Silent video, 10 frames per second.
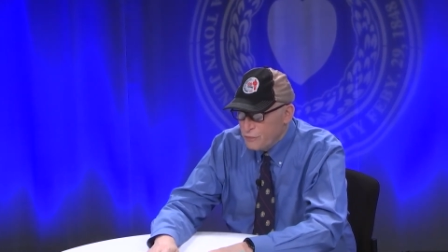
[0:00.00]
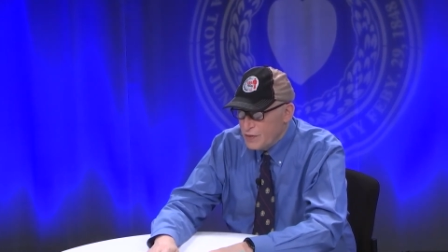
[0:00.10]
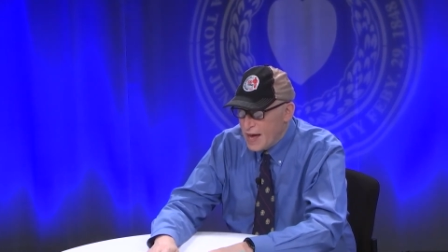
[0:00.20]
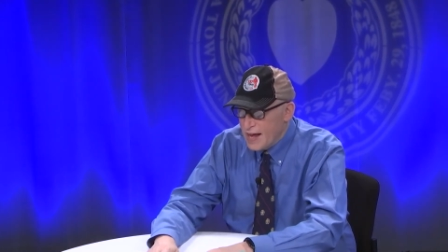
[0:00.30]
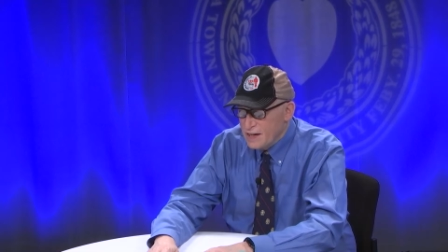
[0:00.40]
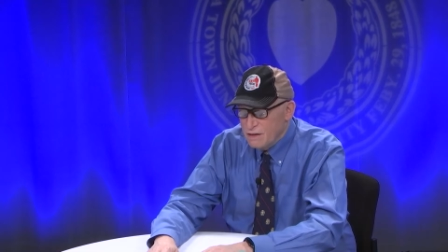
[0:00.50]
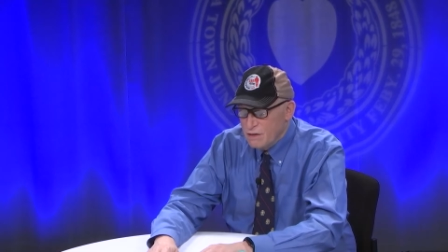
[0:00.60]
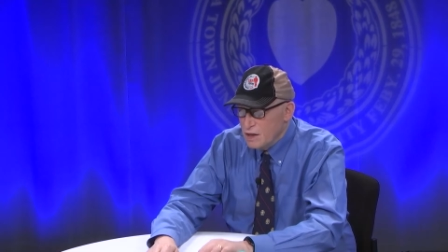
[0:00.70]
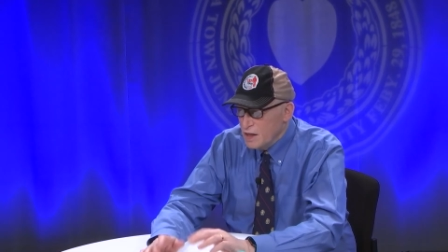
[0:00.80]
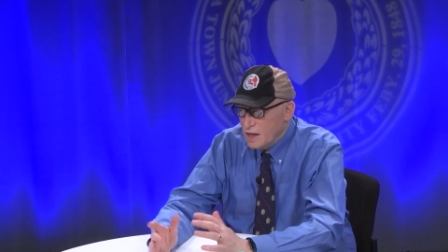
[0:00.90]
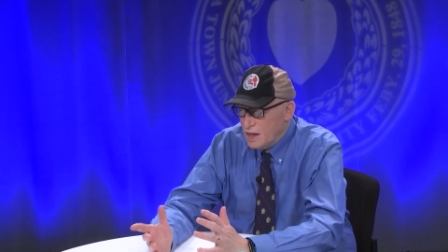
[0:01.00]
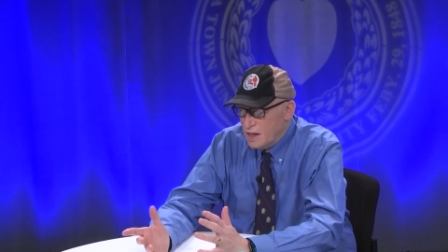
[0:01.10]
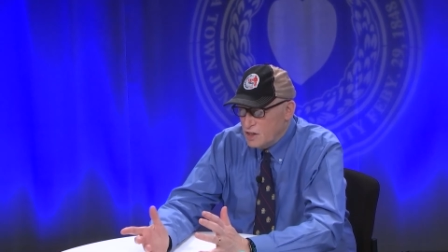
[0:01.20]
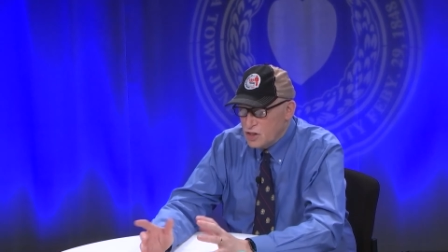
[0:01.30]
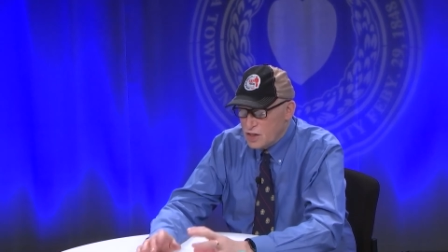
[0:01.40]
that
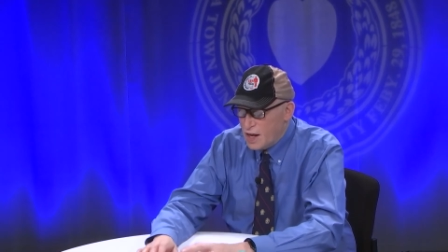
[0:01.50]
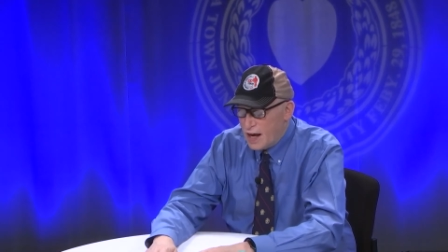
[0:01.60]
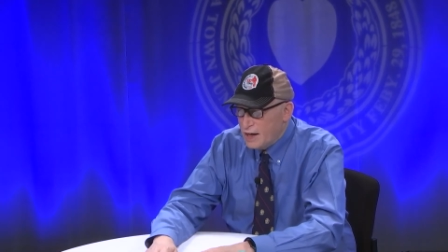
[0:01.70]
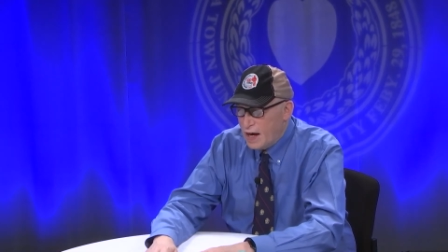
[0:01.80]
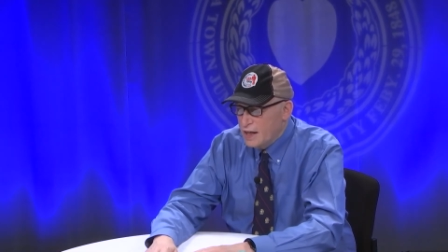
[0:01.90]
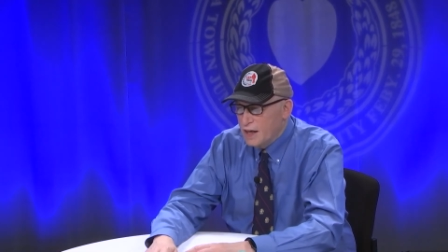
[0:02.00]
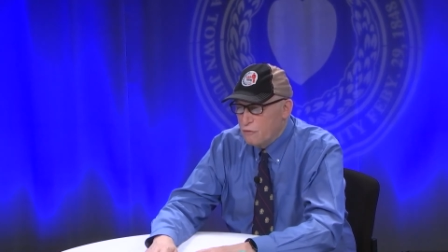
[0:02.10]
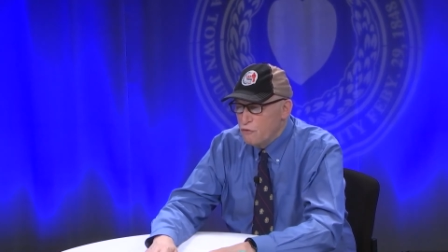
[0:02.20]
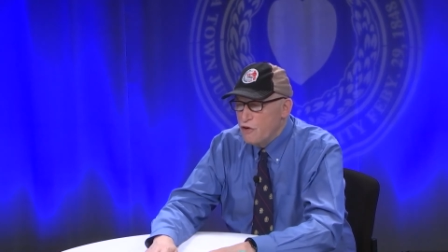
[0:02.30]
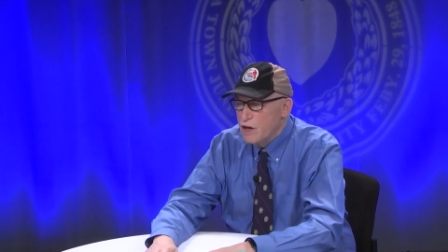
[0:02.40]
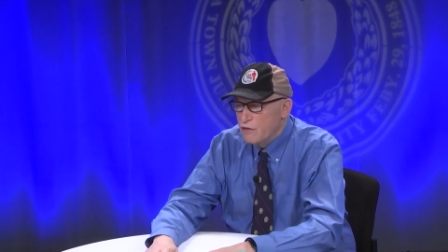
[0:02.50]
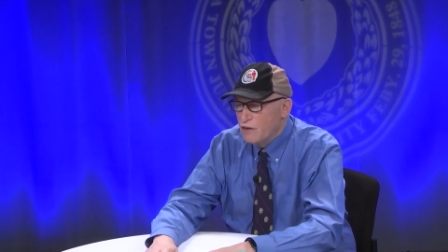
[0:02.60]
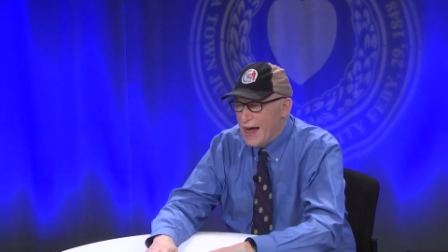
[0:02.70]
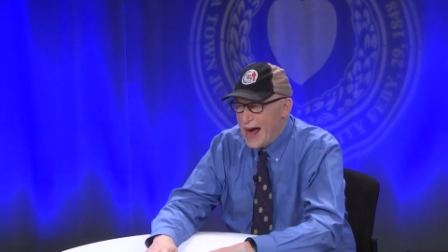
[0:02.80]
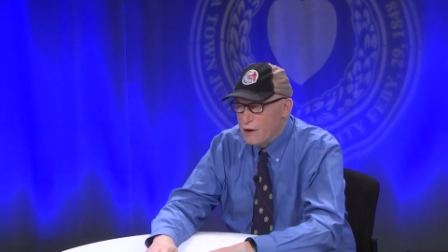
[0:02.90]
he just said, I got to get rid of
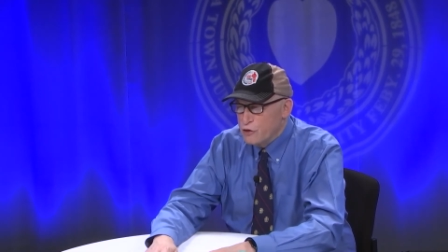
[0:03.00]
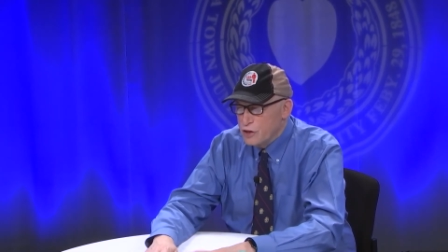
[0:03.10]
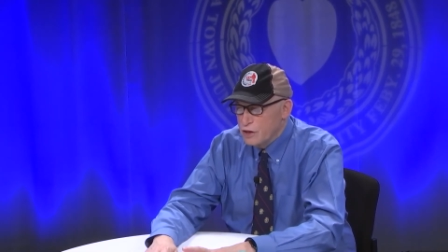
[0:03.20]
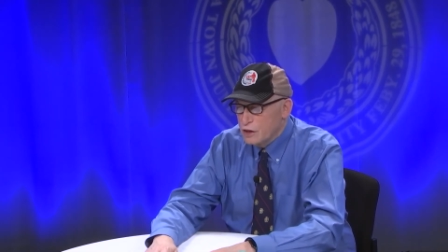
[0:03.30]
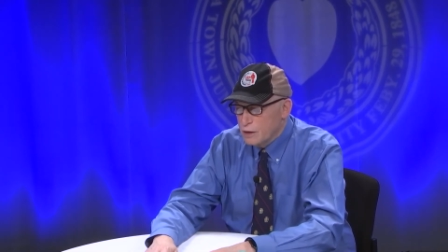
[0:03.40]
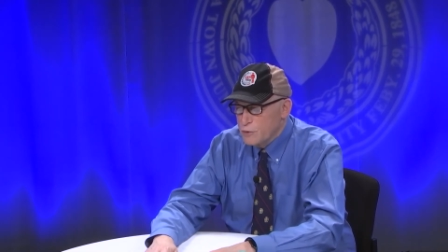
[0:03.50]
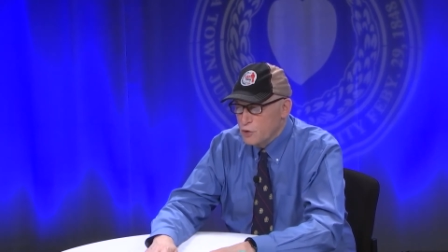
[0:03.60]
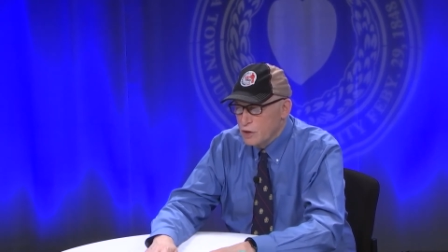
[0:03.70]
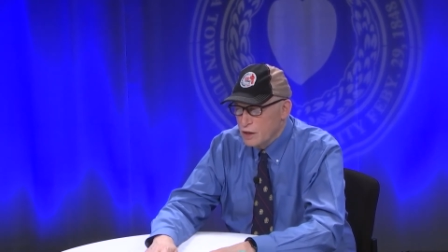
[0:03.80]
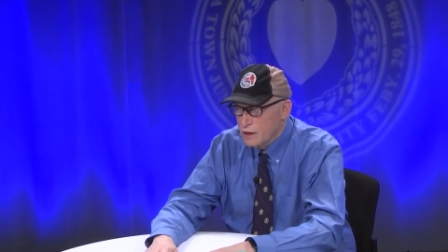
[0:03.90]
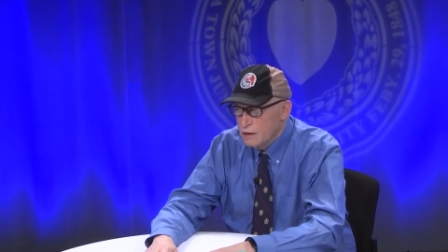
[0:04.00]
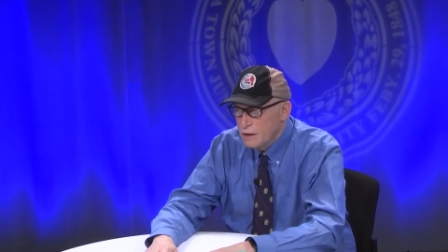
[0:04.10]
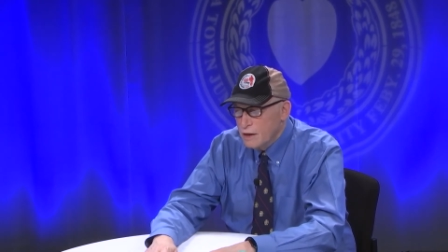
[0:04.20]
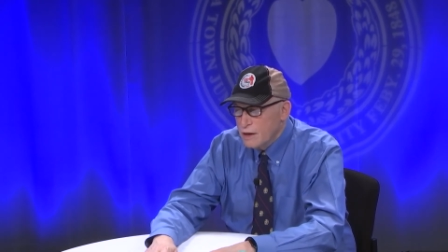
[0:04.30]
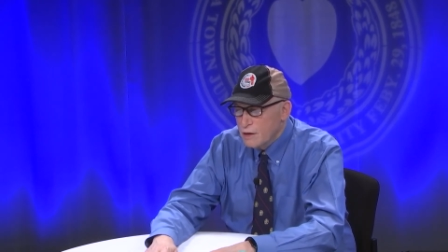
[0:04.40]
ladders in the community,
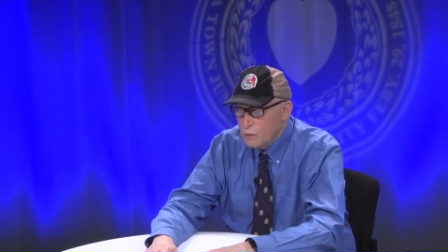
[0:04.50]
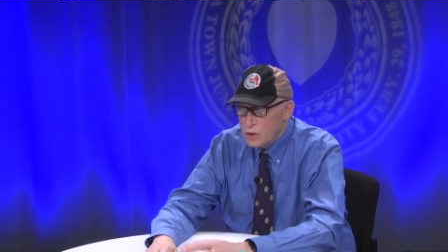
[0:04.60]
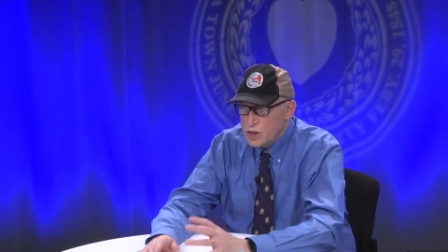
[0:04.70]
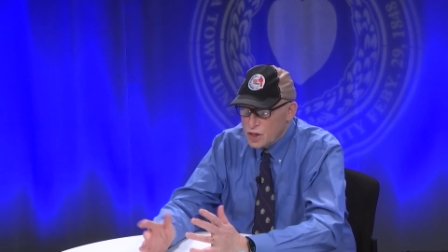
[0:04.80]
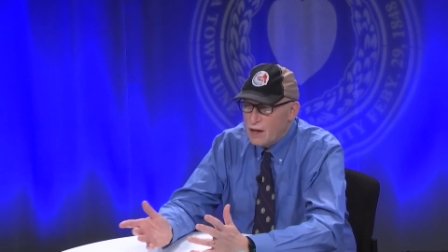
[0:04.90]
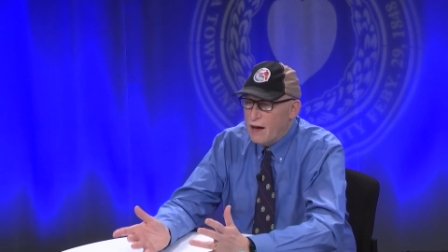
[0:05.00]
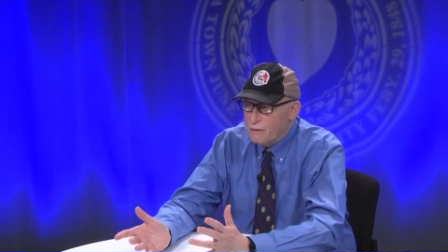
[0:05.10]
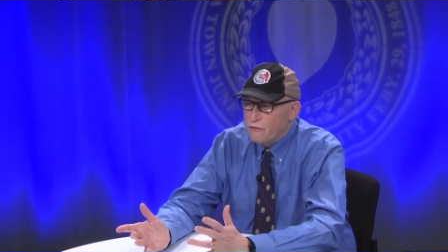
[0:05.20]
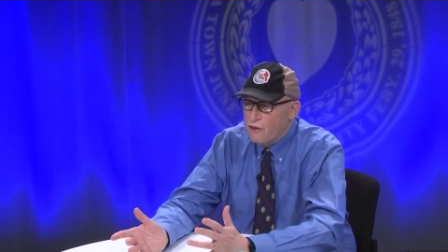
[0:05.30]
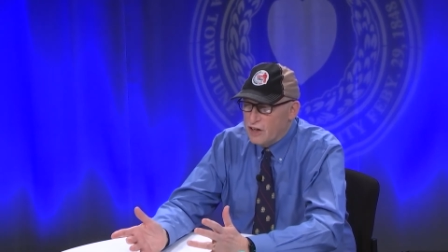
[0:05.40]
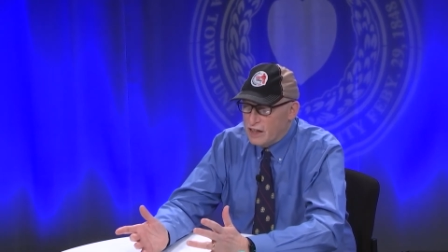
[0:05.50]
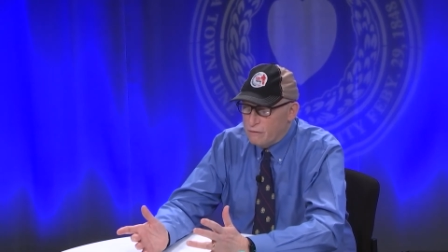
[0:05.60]
which is kind of funny,